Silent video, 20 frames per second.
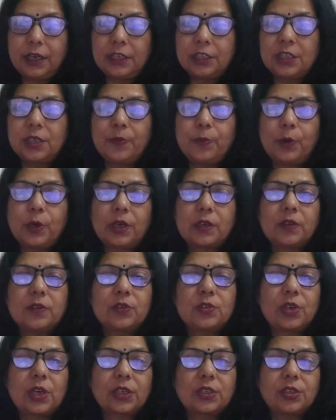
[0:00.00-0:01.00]
its reproductive
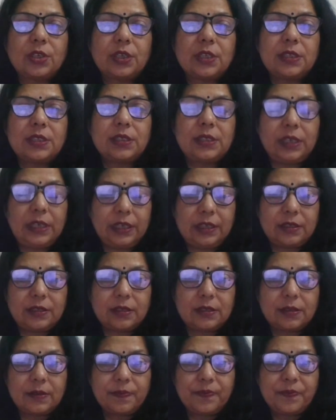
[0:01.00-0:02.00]
structure is seeds.